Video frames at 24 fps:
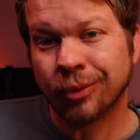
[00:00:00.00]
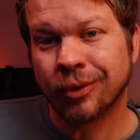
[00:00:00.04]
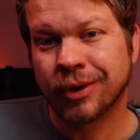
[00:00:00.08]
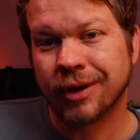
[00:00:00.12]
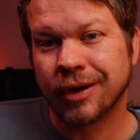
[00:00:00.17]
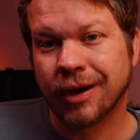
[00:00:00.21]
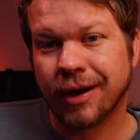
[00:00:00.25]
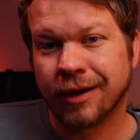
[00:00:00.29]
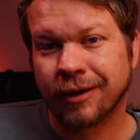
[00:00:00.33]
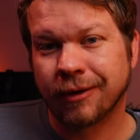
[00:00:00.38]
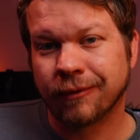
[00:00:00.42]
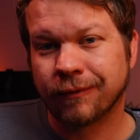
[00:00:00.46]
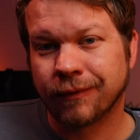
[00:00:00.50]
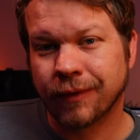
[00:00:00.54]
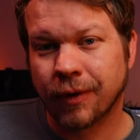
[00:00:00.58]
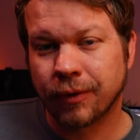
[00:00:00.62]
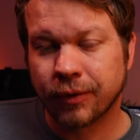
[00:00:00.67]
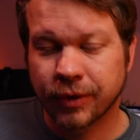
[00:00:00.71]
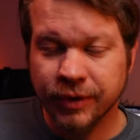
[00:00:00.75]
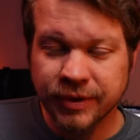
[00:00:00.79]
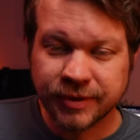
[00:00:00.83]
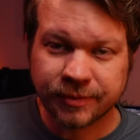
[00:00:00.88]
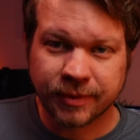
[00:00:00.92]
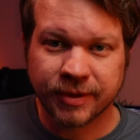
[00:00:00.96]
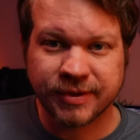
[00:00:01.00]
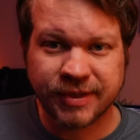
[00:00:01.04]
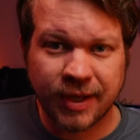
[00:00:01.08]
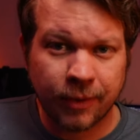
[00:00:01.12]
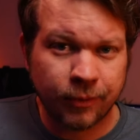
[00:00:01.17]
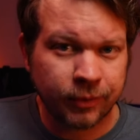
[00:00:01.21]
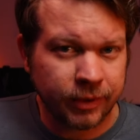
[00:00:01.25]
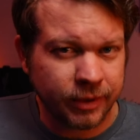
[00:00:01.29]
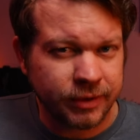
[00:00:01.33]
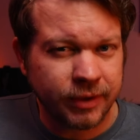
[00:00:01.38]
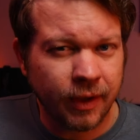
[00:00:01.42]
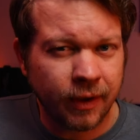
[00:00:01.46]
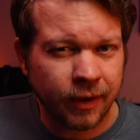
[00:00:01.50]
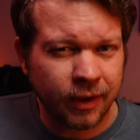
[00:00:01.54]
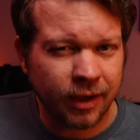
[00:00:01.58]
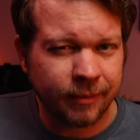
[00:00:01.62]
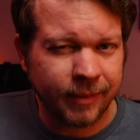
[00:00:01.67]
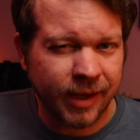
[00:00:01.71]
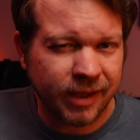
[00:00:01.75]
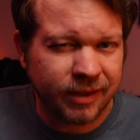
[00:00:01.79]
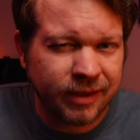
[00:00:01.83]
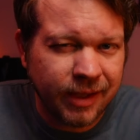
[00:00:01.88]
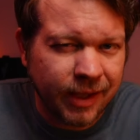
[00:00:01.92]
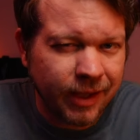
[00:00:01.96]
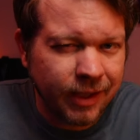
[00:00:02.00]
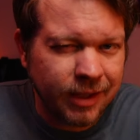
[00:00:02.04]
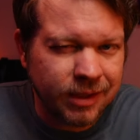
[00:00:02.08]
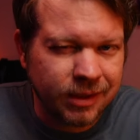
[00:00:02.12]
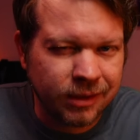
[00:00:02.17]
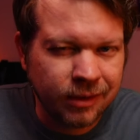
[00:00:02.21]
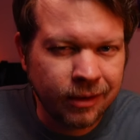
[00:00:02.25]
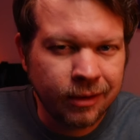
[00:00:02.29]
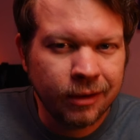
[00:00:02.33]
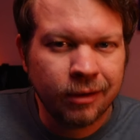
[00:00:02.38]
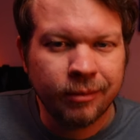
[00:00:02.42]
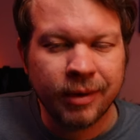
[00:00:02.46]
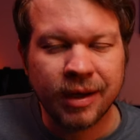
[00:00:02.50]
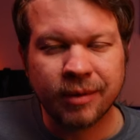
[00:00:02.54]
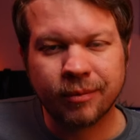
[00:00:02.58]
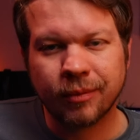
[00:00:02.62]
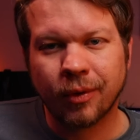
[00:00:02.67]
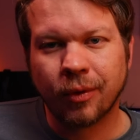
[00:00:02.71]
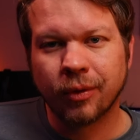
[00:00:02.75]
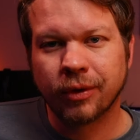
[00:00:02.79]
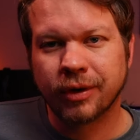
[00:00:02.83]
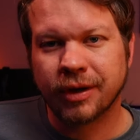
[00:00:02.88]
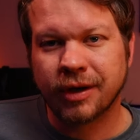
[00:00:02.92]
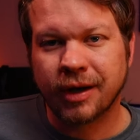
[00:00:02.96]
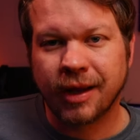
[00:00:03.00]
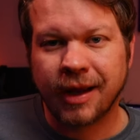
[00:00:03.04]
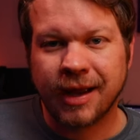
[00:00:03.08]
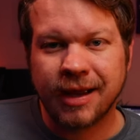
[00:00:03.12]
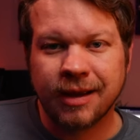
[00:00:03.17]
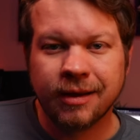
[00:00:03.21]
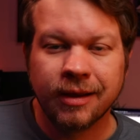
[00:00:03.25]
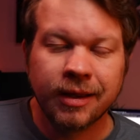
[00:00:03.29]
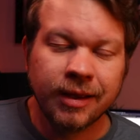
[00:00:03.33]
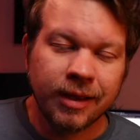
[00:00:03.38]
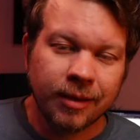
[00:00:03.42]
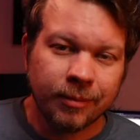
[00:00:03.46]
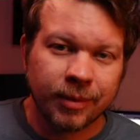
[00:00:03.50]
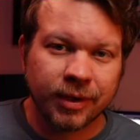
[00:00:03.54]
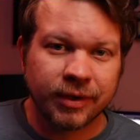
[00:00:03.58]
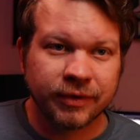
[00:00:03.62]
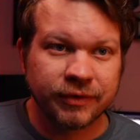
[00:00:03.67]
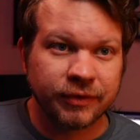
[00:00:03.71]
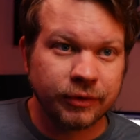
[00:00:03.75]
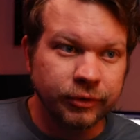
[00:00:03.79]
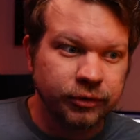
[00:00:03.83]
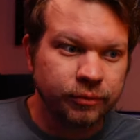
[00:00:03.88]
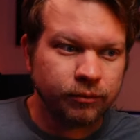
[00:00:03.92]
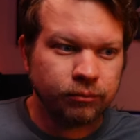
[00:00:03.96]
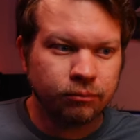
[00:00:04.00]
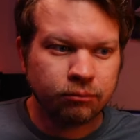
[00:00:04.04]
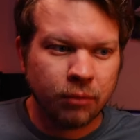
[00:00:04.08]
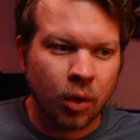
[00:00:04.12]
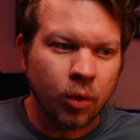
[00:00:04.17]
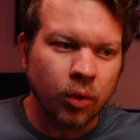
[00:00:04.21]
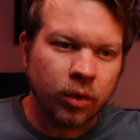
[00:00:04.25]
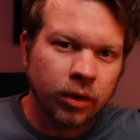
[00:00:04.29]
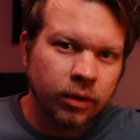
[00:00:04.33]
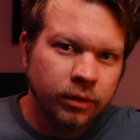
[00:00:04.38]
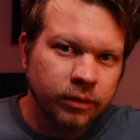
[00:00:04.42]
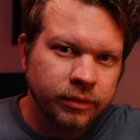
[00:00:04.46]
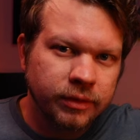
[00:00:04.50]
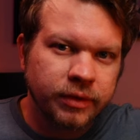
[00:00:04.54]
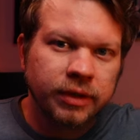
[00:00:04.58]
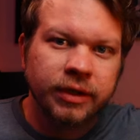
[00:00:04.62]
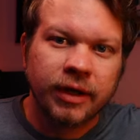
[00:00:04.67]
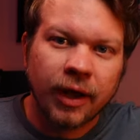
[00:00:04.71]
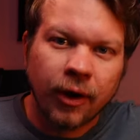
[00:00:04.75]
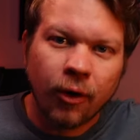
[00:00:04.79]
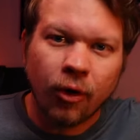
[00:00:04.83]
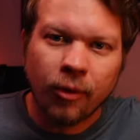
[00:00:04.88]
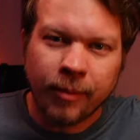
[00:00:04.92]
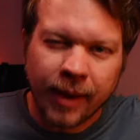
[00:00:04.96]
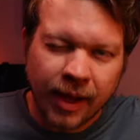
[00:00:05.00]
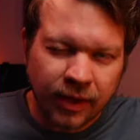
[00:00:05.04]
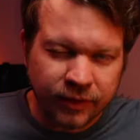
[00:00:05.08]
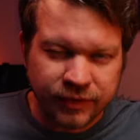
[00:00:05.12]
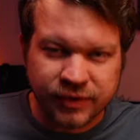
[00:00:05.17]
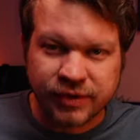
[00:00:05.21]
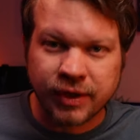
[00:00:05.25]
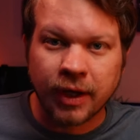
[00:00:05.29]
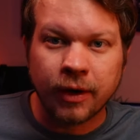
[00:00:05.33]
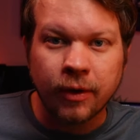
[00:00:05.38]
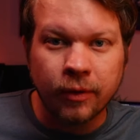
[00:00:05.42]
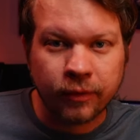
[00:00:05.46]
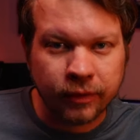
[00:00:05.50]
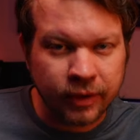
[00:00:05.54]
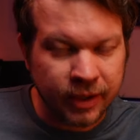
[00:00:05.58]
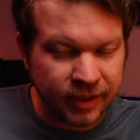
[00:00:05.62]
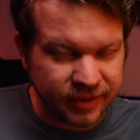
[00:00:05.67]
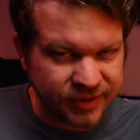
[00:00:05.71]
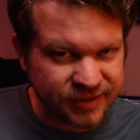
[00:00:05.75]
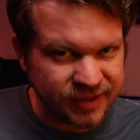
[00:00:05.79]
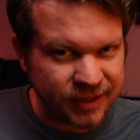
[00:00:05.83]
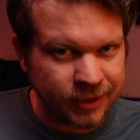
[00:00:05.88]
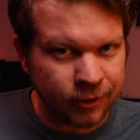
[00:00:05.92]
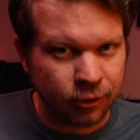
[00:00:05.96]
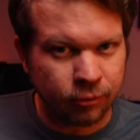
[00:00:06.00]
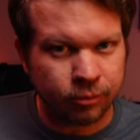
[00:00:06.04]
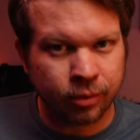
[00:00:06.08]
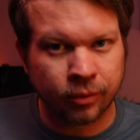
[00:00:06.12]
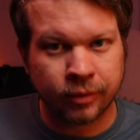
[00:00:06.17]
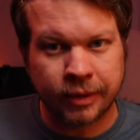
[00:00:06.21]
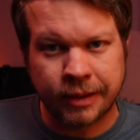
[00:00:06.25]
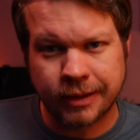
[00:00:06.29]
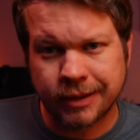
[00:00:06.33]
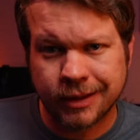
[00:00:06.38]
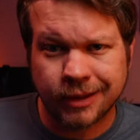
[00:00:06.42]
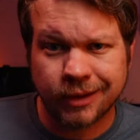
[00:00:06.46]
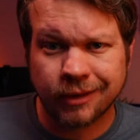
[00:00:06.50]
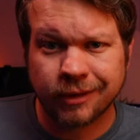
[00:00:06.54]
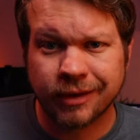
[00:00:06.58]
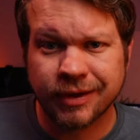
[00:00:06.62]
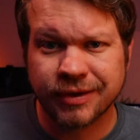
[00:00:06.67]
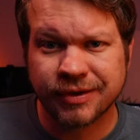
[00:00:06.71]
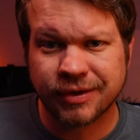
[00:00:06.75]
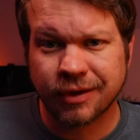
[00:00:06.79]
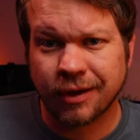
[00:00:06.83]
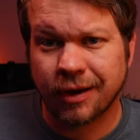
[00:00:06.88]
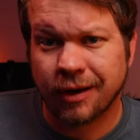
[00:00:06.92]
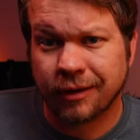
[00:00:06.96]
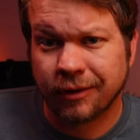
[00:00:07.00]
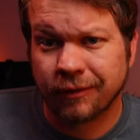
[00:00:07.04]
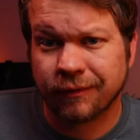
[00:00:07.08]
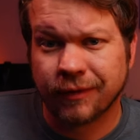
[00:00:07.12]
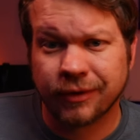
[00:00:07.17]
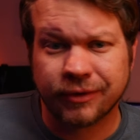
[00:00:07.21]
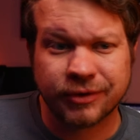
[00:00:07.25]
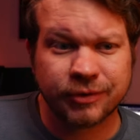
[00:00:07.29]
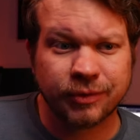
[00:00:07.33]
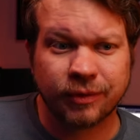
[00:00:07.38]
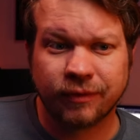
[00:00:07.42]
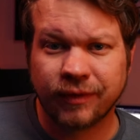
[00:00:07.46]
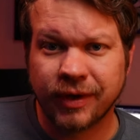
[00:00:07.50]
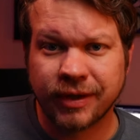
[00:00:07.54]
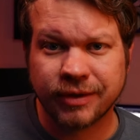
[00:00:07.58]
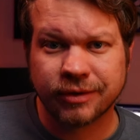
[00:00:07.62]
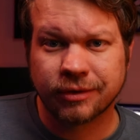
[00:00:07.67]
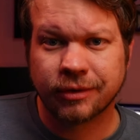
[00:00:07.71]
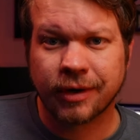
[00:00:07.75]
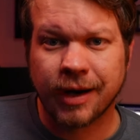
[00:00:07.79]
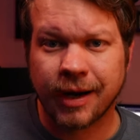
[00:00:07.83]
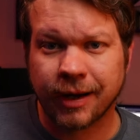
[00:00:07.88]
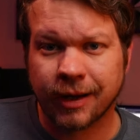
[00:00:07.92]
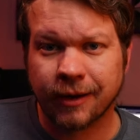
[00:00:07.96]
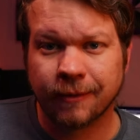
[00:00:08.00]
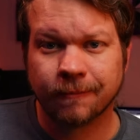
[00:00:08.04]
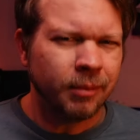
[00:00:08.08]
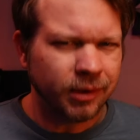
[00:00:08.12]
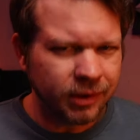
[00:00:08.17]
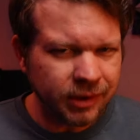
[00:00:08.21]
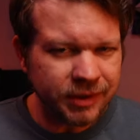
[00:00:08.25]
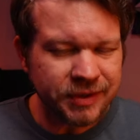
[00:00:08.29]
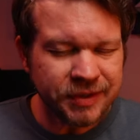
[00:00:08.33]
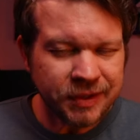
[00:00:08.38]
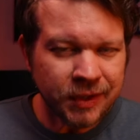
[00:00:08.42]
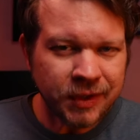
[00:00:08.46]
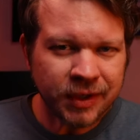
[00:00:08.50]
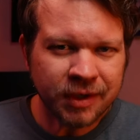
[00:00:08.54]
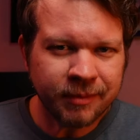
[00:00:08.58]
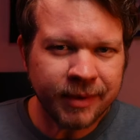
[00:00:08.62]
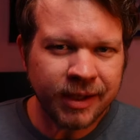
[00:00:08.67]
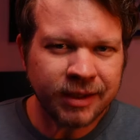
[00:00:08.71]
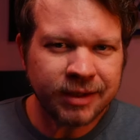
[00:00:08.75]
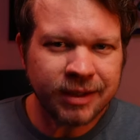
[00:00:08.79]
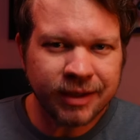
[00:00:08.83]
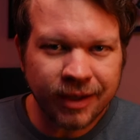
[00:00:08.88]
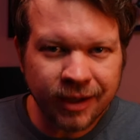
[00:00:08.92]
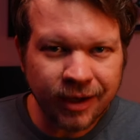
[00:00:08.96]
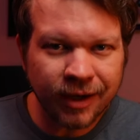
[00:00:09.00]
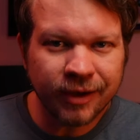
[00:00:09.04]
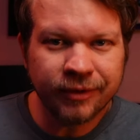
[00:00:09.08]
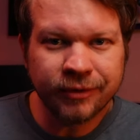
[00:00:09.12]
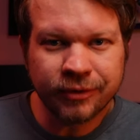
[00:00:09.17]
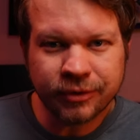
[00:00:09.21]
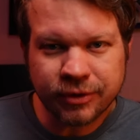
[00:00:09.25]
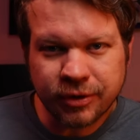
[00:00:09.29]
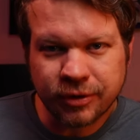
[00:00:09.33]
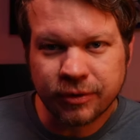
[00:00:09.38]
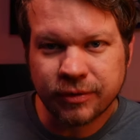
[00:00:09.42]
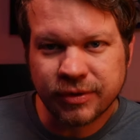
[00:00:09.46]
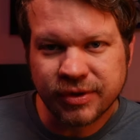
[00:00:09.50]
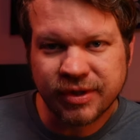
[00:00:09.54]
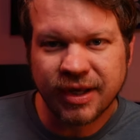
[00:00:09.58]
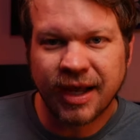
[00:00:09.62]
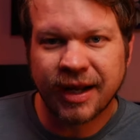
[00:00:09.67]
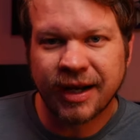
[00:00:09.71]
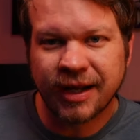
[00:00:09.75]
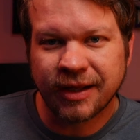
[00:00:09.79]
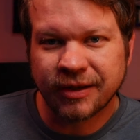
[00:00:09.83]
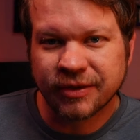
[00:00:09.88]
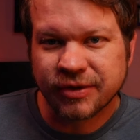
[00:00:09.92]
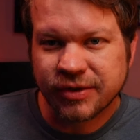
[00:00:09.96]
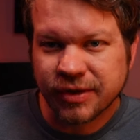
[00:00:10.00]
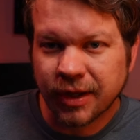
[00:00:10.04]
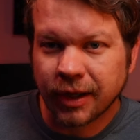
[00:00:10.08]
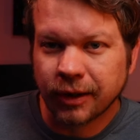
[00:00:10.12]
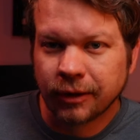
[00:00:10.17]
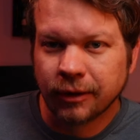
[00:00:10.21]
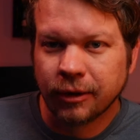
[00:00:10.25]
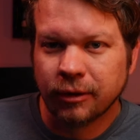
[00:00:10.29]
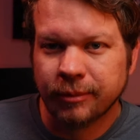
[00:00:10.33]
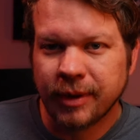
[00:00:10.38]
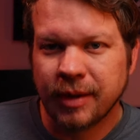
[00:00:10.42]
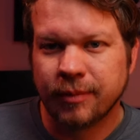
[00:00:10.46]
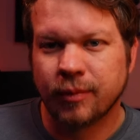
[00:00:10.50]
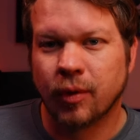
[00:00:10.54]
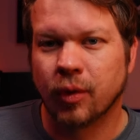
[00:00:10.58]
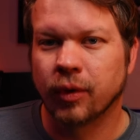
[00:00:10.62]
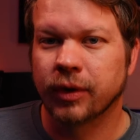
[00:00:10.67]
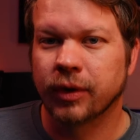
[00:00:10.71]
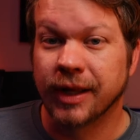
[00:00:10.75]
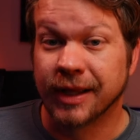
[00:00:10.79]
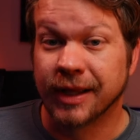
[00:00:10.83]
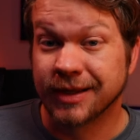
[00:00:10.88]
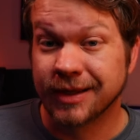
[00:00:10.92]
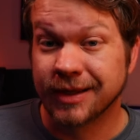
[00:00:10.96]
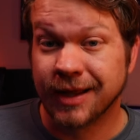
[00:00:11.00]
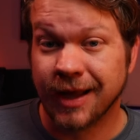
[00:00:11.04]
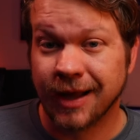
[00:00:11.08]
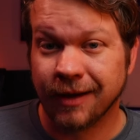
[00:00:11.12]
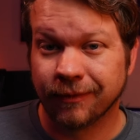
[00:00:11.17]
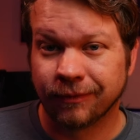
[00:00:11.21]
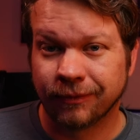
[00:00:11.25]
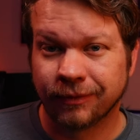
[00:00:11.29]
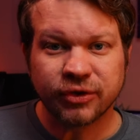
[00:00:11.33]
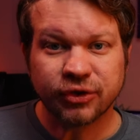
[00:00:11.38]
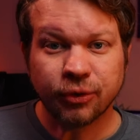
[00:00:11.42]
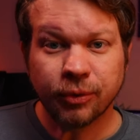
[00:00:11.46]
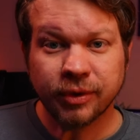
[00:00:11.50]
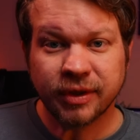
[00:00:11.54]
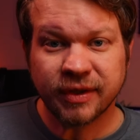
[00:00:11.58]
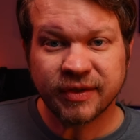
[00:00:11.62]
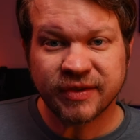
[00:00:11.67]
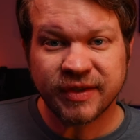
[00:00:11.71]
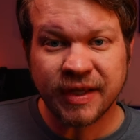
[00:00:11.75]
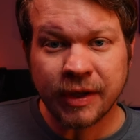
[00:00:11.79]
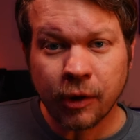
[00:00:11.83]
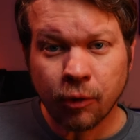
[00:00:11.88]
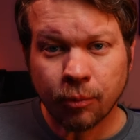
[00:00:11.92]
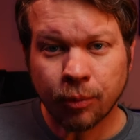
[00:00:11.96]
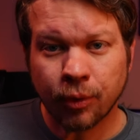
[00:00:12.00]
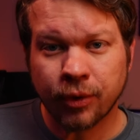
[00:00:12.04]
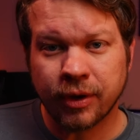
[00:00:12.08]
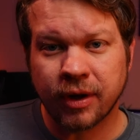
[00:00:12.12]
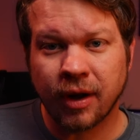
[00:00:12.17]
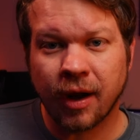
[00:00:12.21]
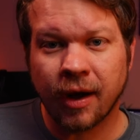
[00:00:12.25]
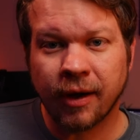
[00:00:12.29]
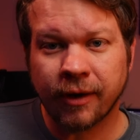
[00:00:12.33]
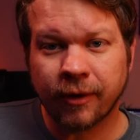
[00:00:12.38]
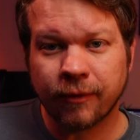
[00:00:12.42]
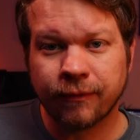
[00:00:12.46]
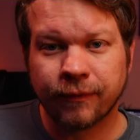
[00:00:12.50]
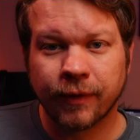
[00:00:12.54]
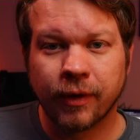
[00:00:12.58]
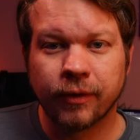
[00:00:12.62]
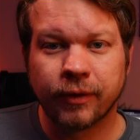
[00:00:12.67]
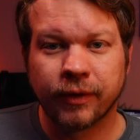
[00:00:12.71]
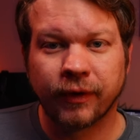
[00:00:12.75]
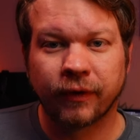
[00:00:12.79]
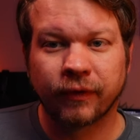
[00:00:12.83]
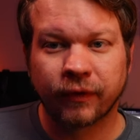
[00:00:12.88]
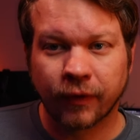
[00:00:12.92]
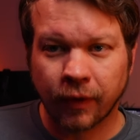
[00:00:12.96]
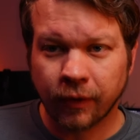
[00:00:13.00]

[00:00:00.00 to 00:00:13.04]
point autofocus because I want to talk about that a little bit more today because there's more to know about zone and single point than there is autofocus with face tracking. But let's talk about the other two settings a little bit more in depth. So with the single point autofocus,